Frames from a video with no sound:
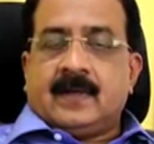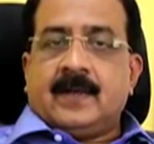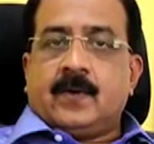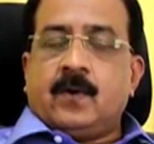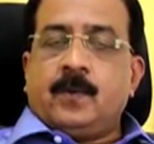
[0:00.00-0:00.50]

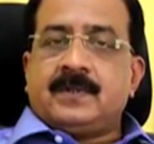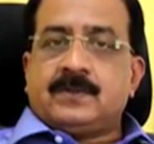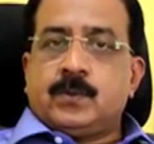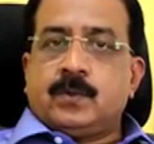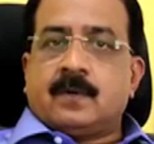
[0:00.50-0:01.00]
I always
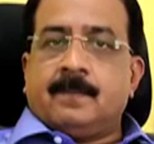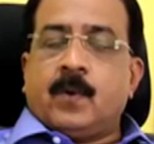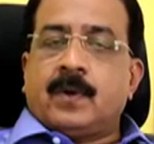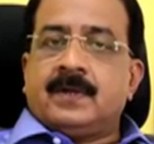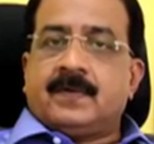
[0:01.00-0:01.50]
took
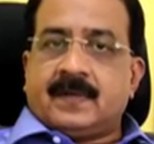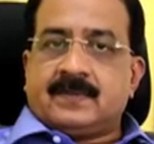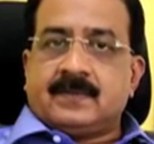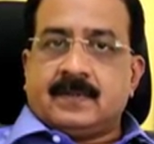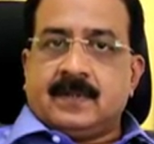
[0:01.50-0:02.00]
more
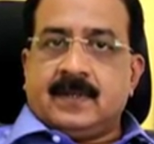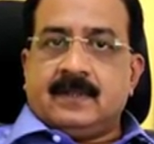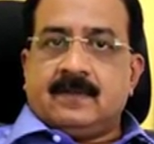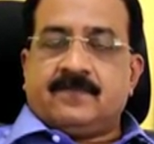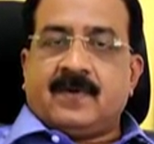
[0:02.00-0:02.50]
interest
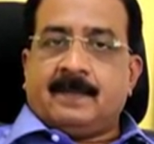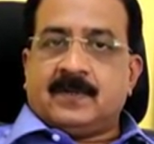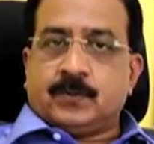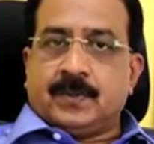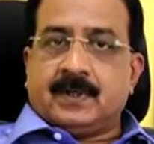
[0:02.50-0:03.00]
in
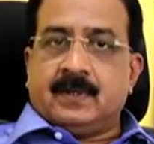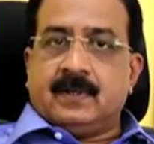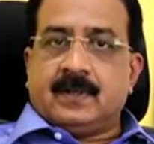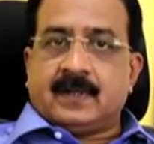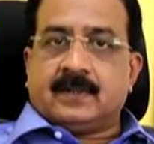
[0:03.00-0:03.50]

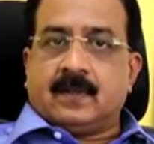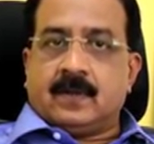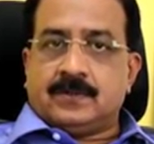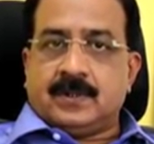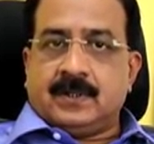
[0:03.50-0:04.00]
pharmaceutical
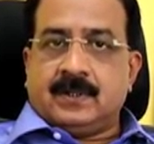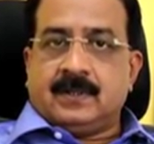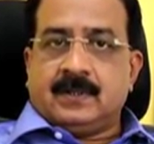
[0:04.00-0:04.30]
technology.